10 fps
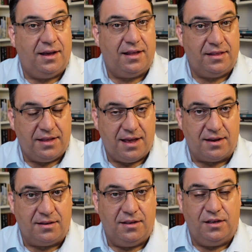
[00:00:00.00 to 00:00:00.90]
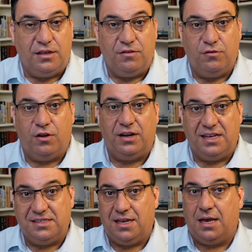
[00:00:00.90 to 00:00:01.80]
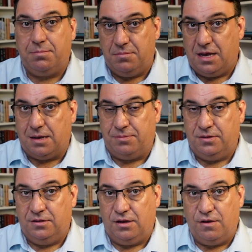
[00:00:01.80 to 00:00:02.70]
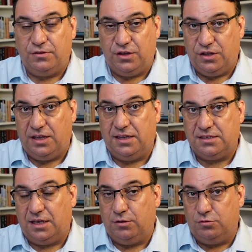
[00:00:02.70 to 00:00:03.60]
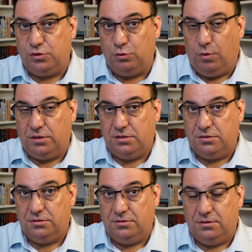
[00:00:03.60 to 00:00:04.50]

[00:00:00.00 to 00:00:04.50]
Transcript: and then you've got an exact map of the things that you do want.